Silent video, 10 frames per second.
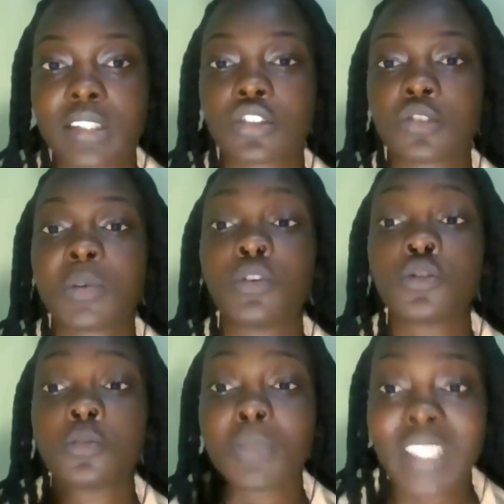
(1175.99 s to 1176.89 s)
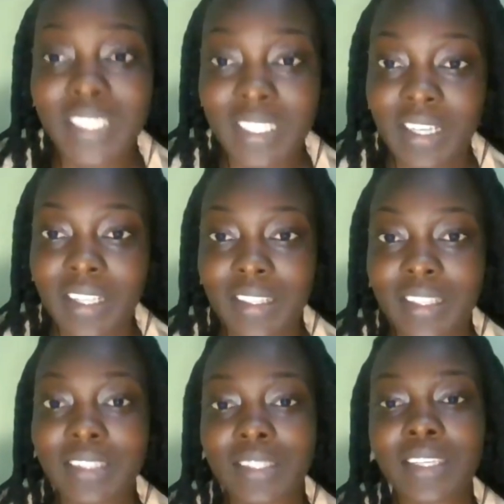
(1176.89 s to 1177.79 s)
just to be able to meet
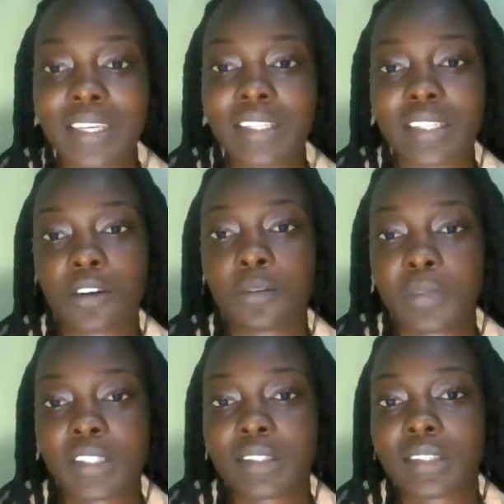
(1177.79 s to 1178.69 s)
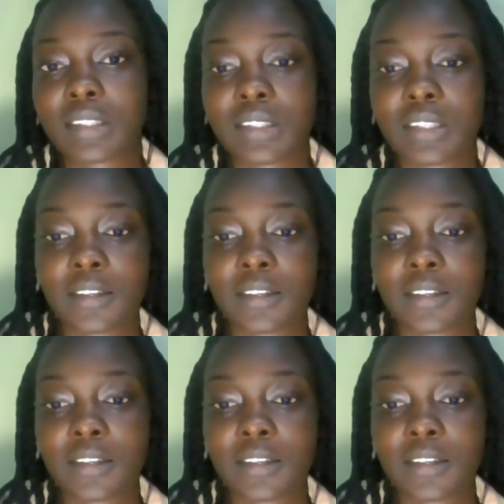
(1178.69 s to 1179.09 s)
these skills and competencies?